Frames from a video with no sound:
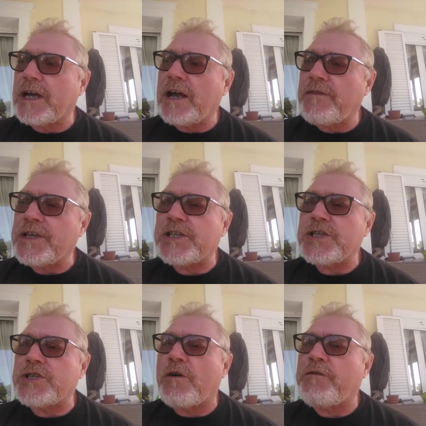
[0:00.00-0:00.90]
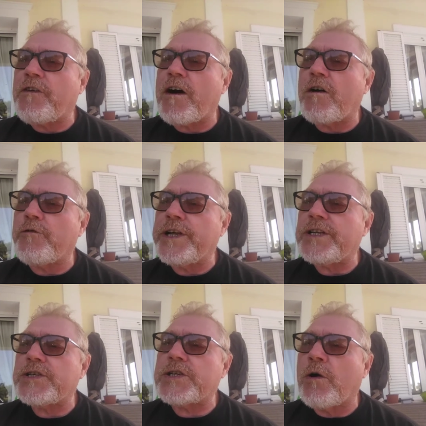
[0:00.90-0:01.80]
this is not
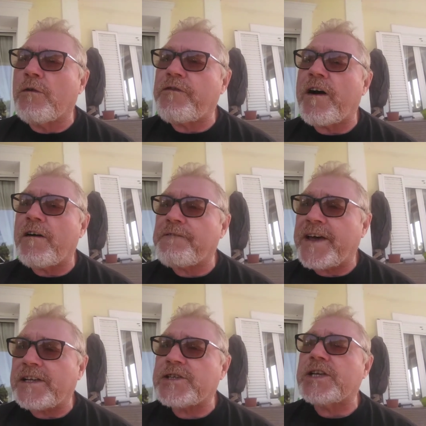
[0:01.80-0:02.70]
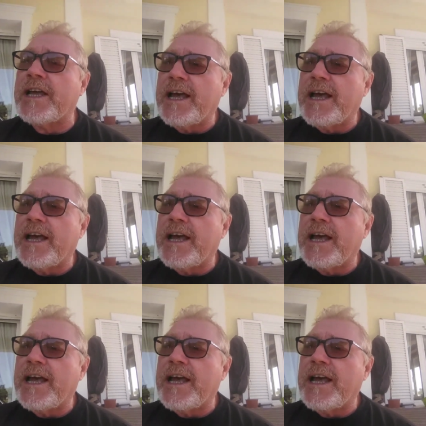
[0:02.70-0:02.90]
far-reached or far-fetched,